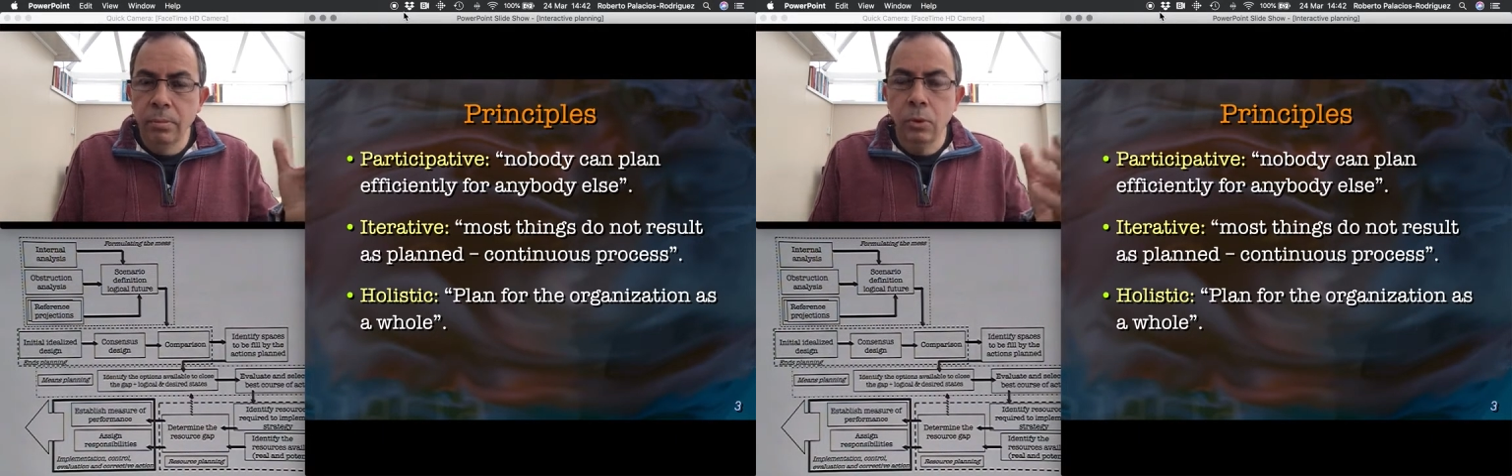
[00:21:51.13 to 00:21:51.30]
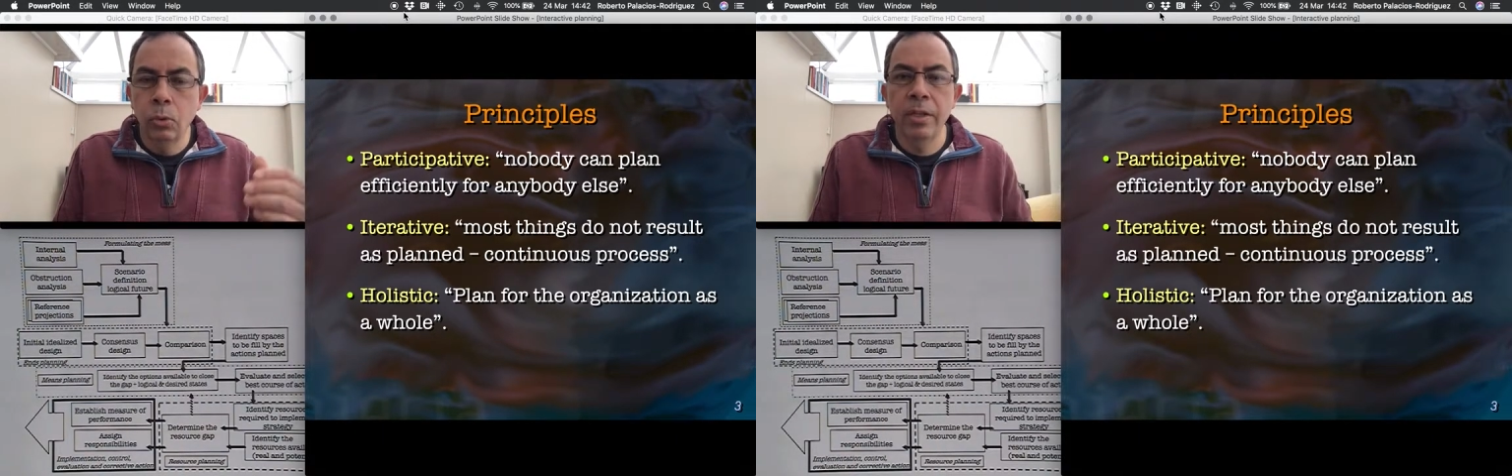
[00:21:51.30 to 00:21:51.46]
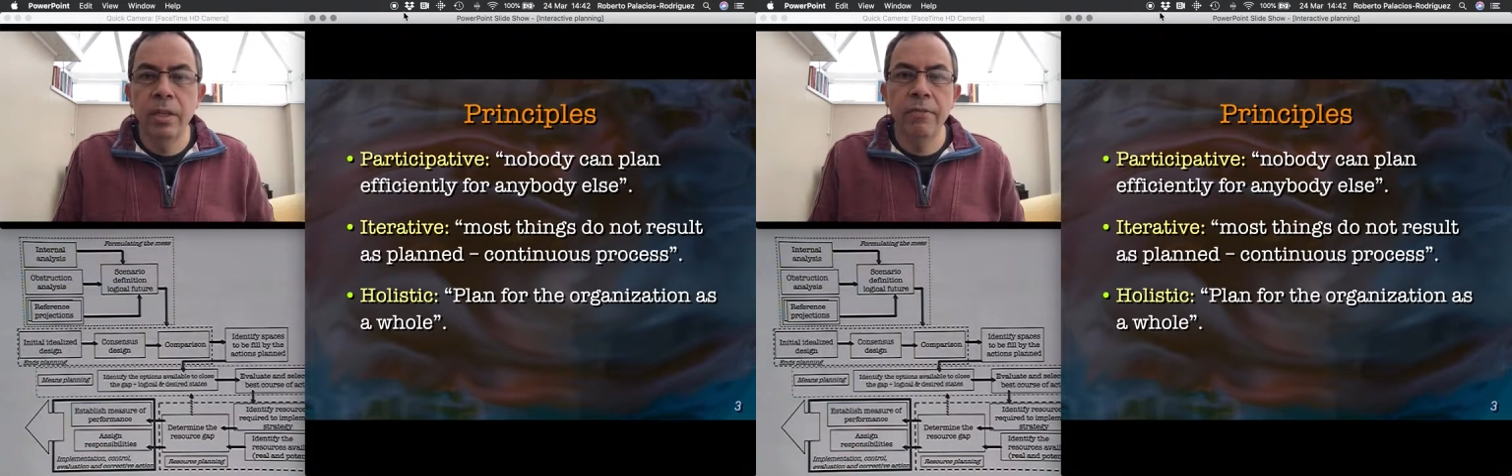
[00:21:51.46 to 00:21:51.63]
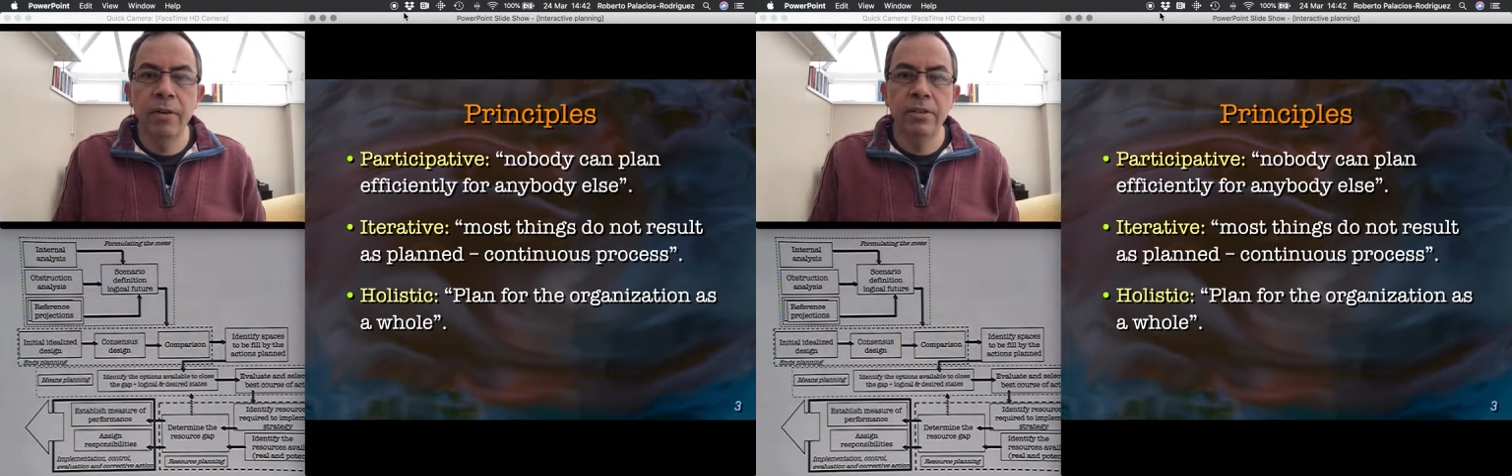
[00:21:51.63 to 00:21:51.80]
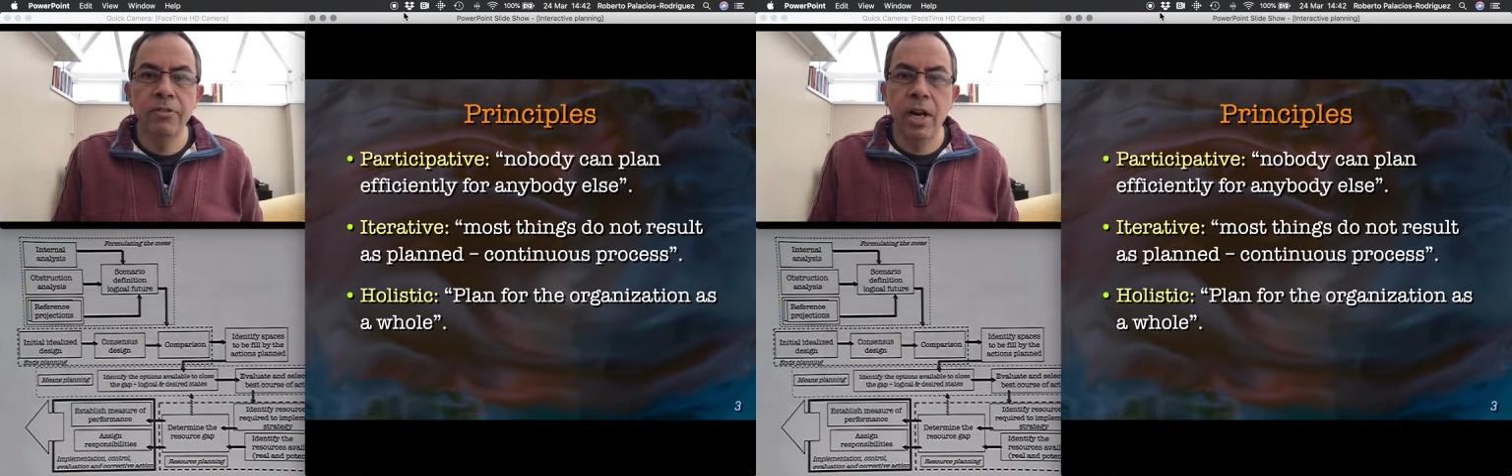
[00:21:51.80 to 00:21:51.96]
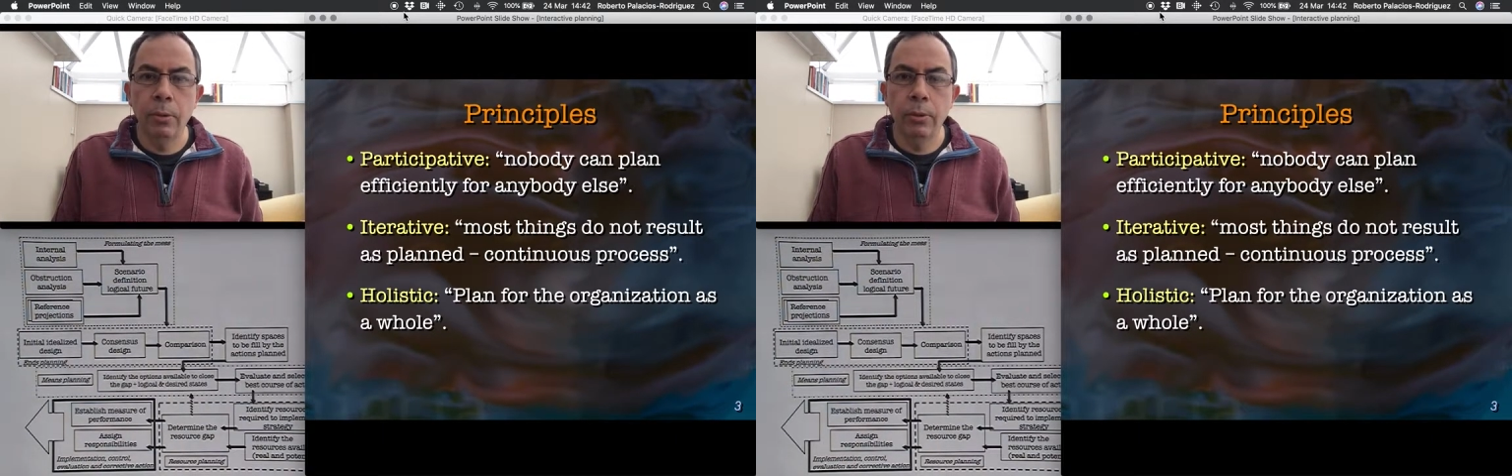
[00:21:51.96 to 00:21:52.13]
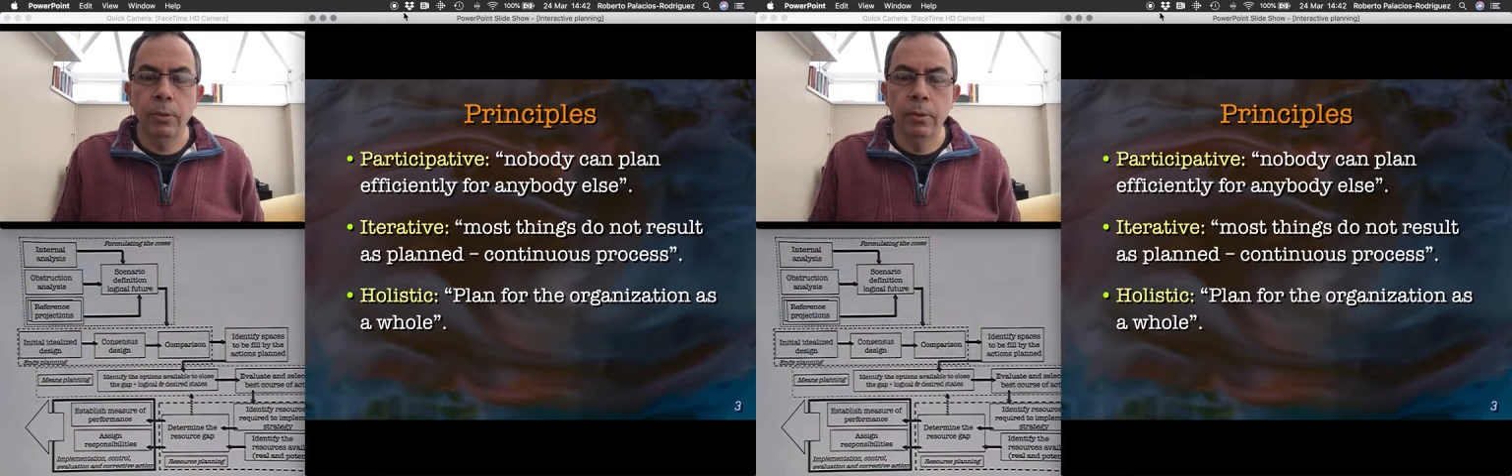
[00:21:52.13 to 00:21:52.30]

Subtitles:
to a different route.